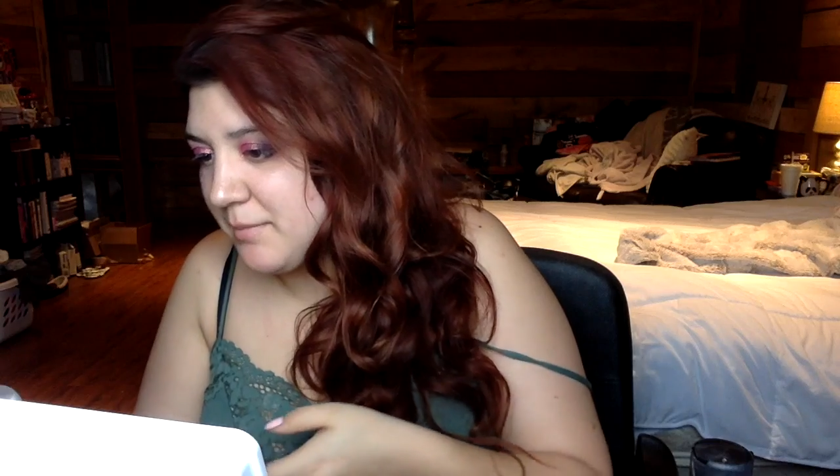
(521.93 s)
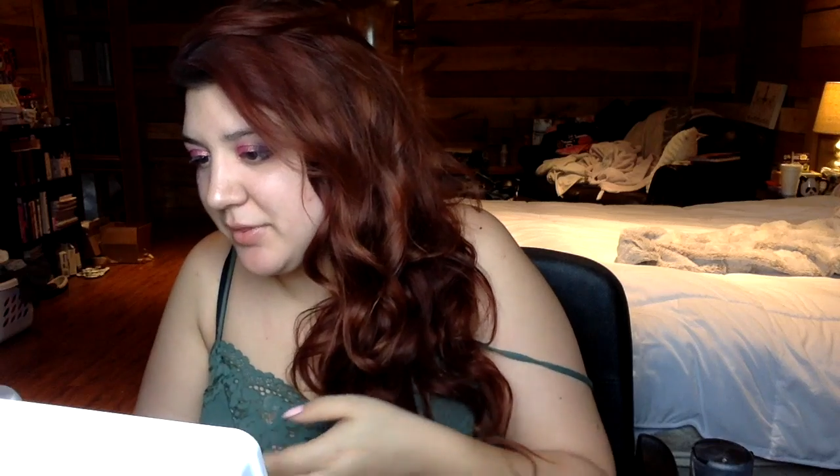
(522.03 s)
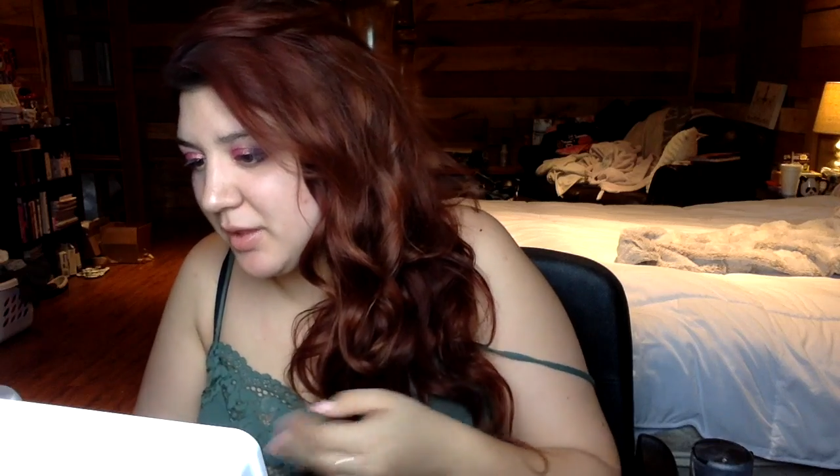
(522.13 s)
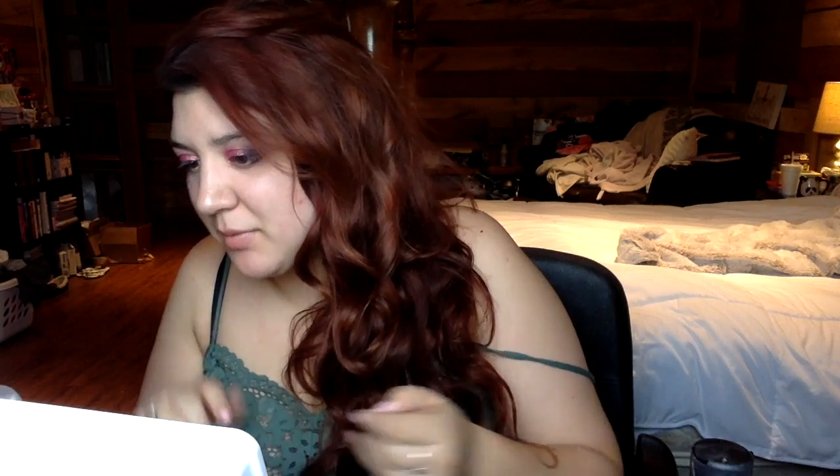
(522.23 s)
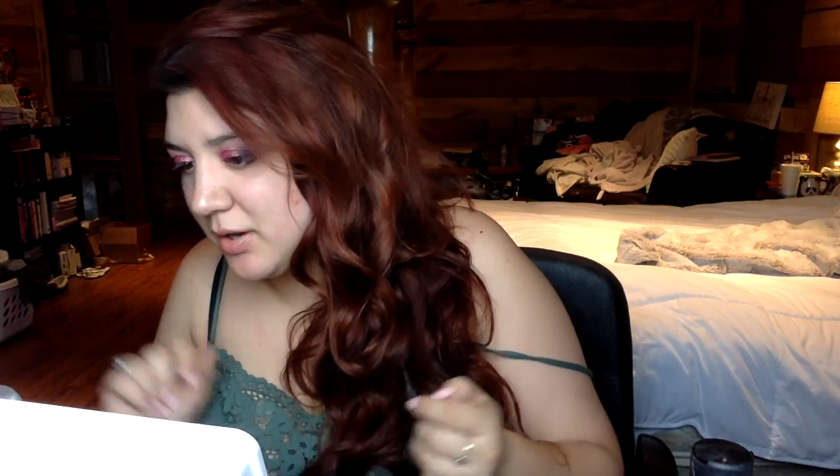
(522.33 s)
I
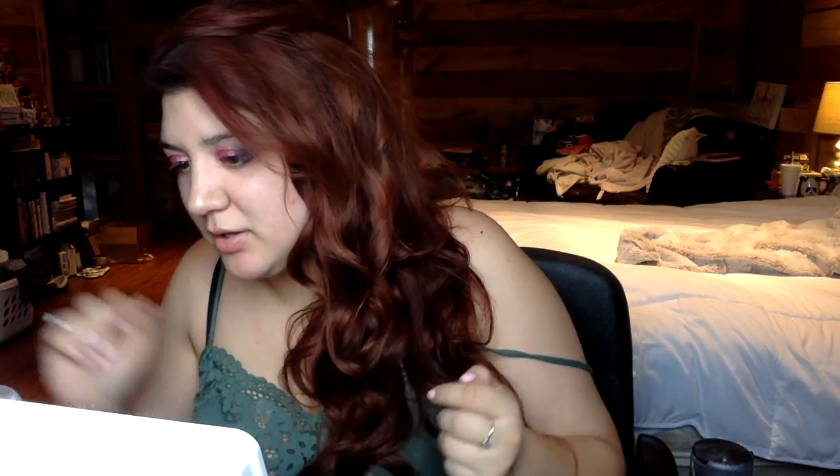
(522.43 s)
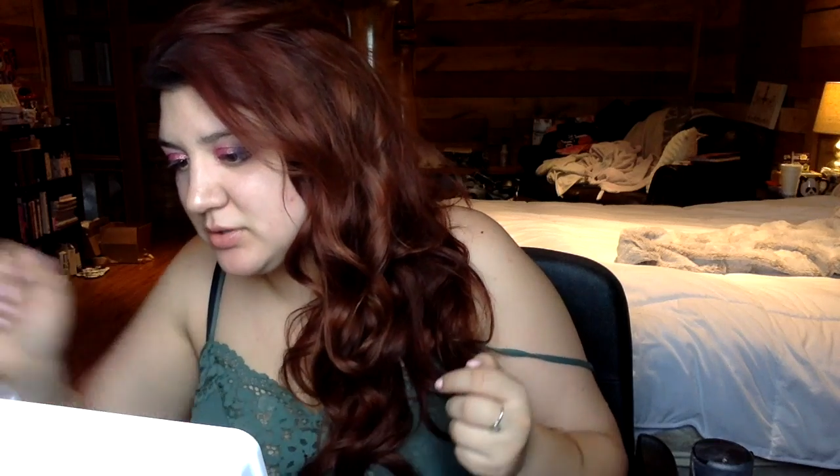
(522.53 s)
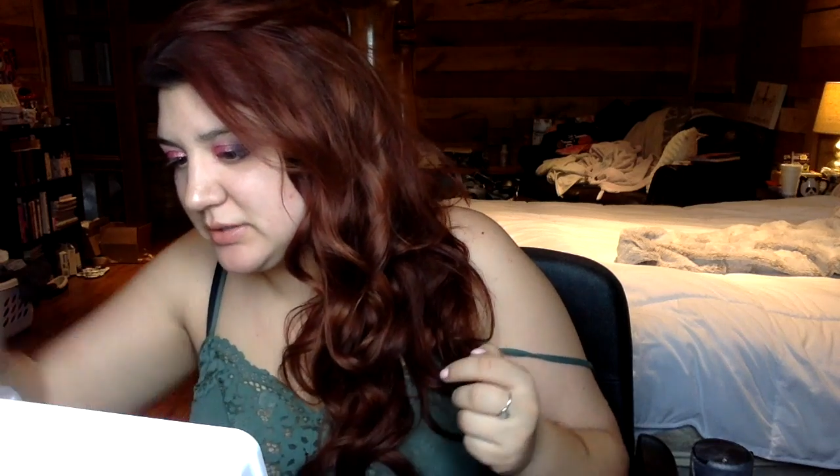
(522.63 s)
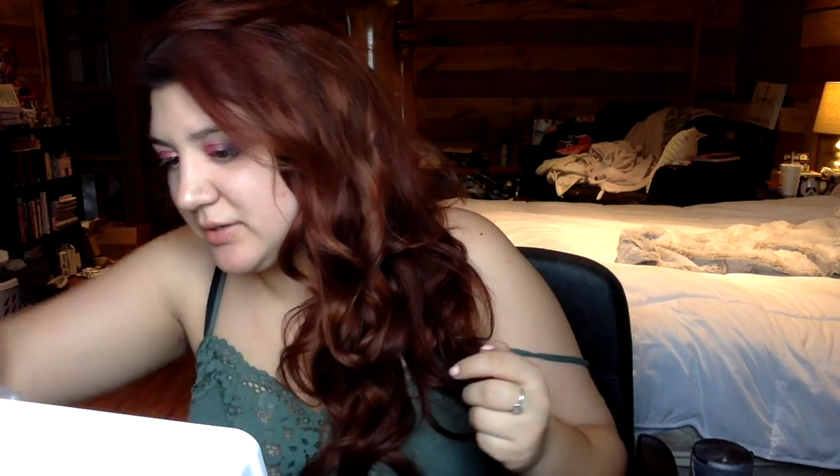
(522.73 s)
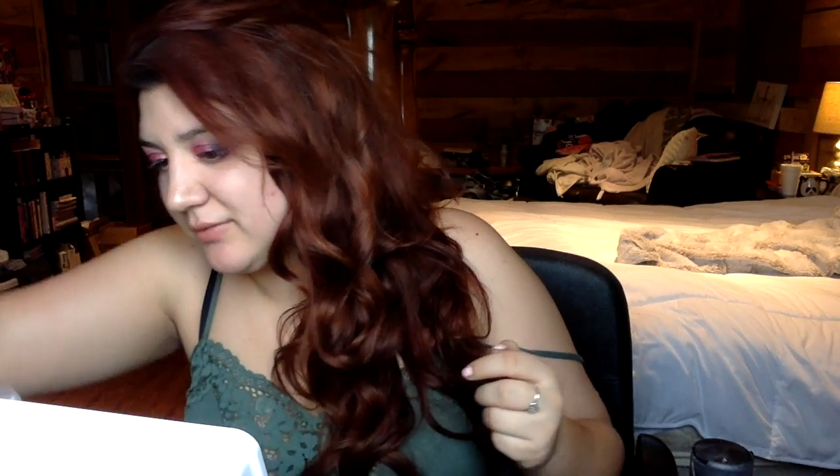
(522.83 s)
think I'm gonna use a
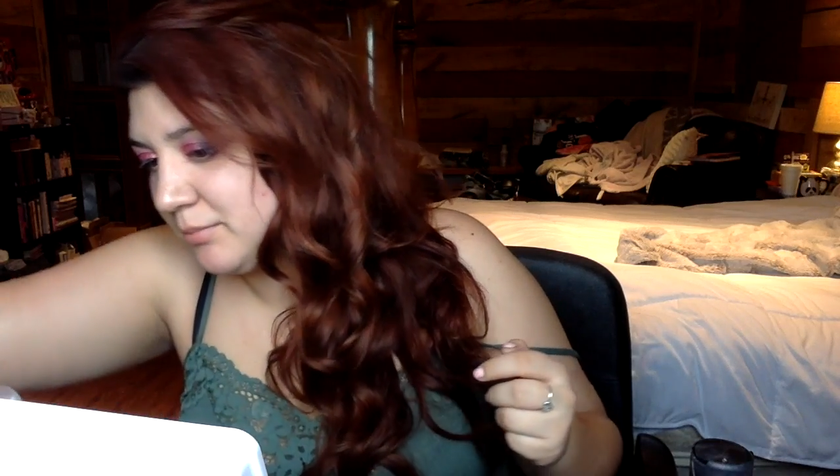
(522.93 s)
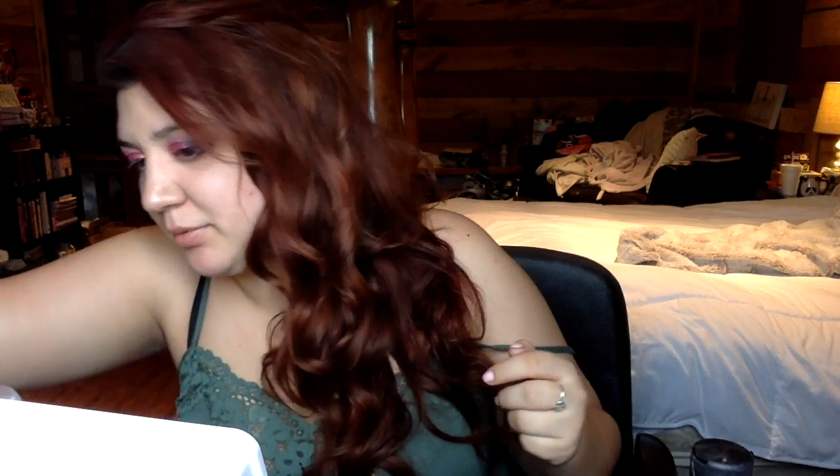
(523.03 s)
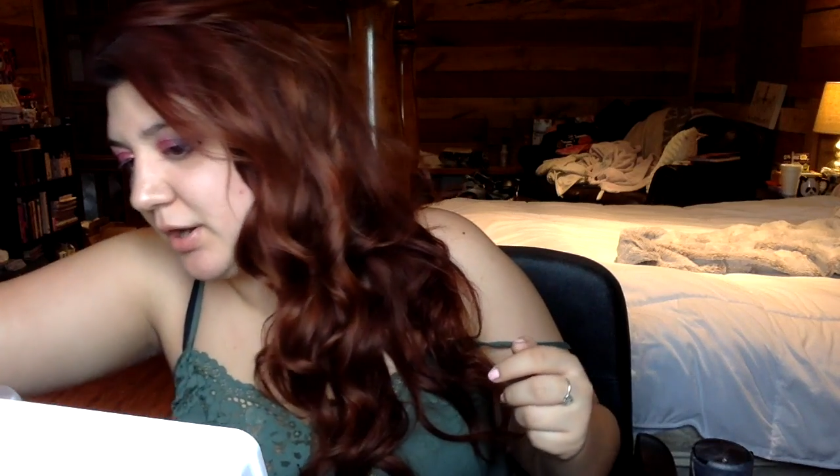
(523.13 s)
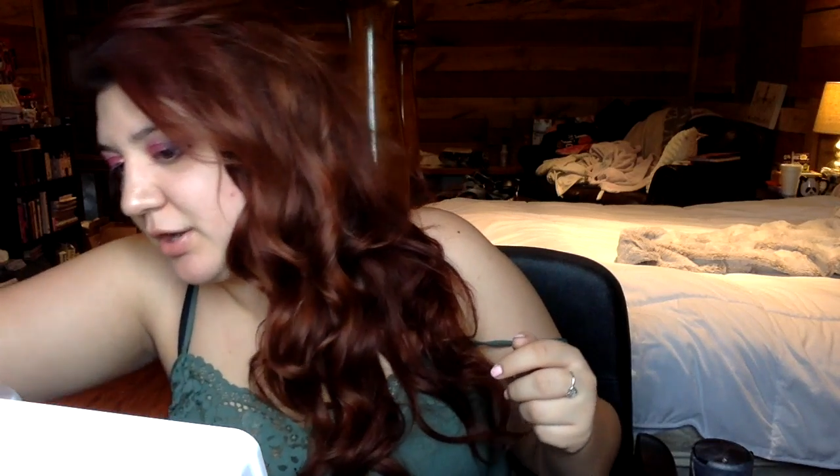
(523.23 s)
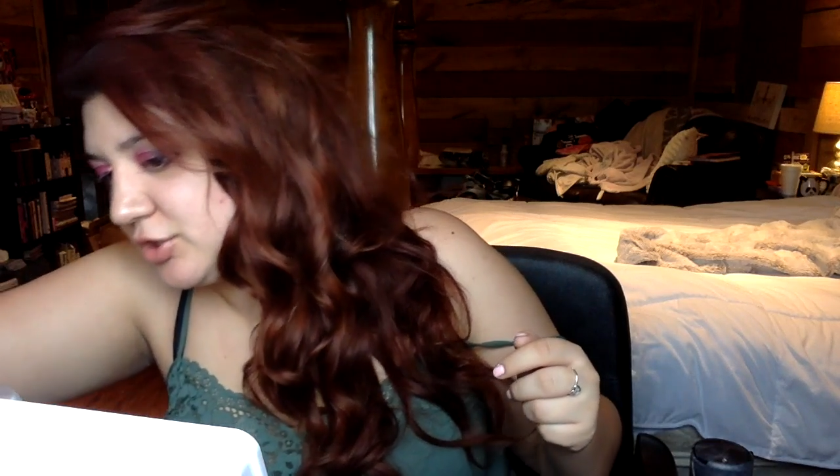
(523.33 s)
different
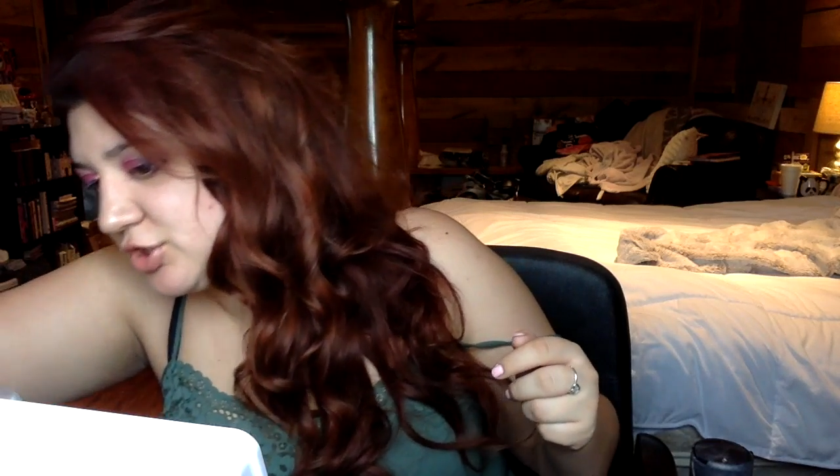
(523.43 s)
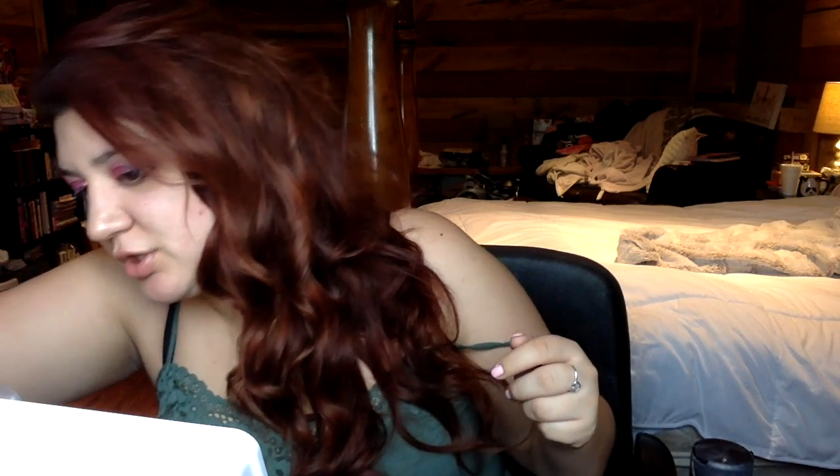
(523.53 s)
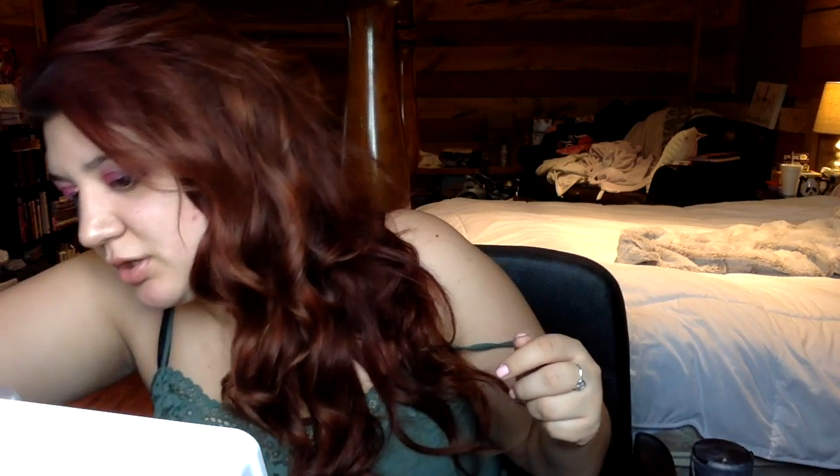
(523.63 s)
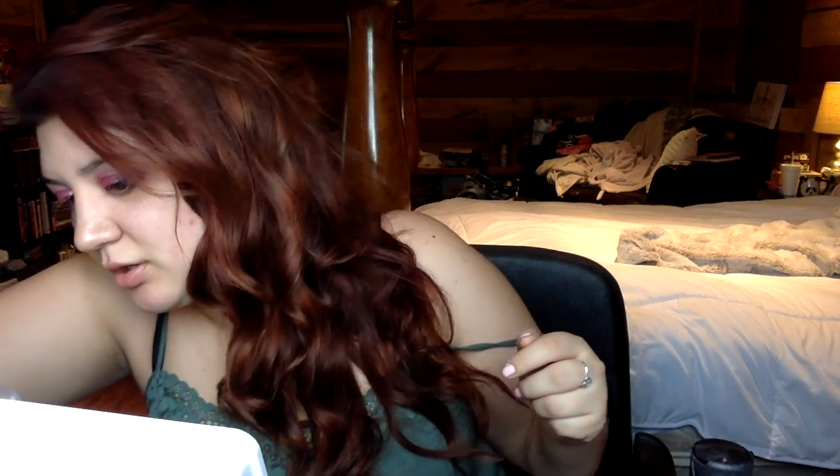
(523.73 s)
brush.